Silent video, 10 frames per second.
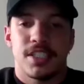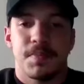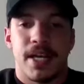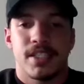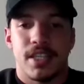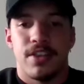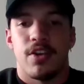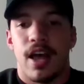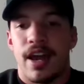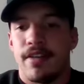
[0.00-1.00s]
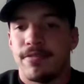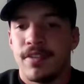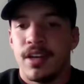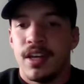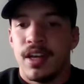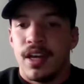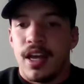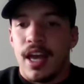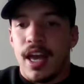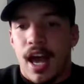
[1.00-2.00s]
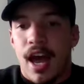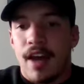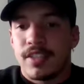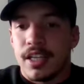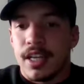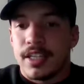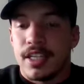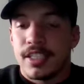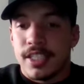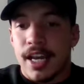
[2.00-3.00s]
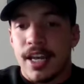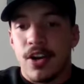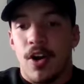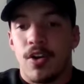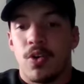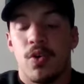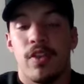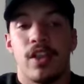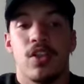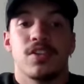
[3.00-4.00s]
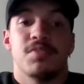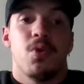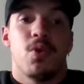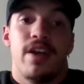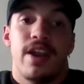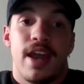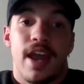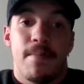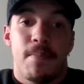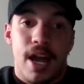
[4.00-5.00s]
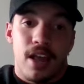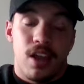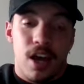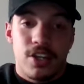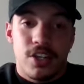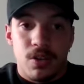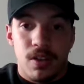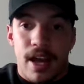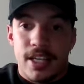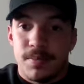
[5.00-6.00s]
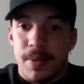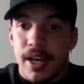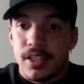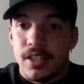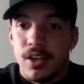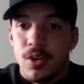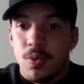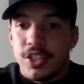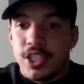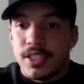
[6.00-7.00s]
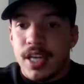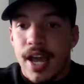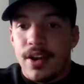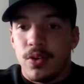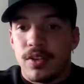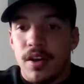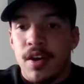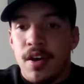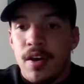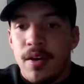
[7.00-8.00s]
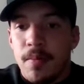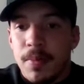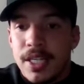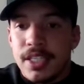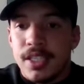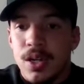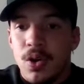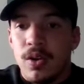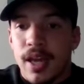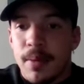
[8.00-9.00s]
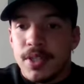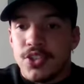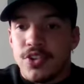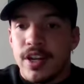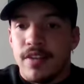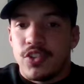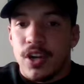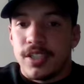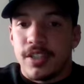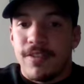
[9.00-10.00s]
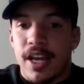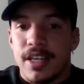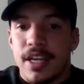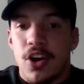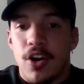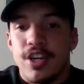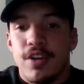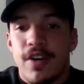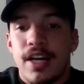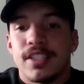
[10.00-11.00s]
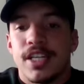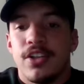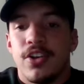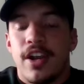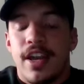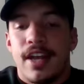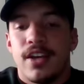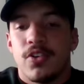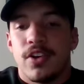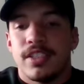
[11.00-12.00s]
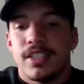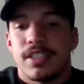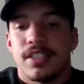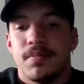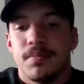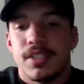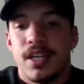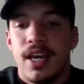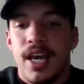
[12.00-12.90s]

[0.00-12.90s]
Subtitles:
aspects in their life. I have selected a second article that looks more in a biological aspect, which is titled Medicinal Chemistry of Drugs Affecting Cardiovascular and Endocrine Systems.